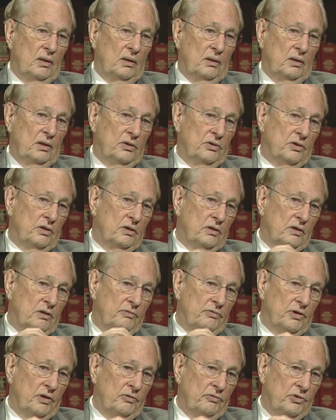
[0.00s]
and these are
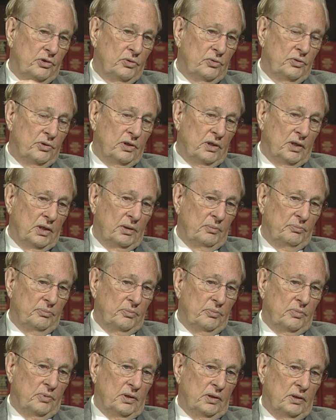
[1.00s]
of, of two type,
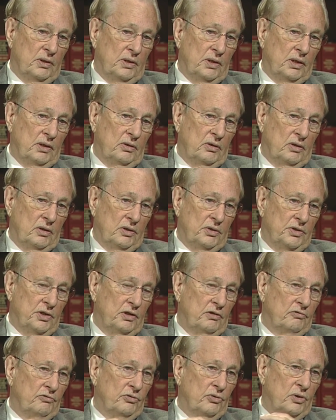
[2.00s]
uh,
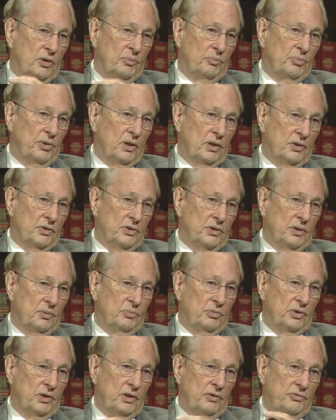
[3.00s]
technology-informed policy
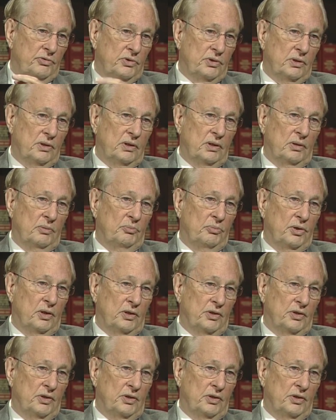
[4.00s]
briefs and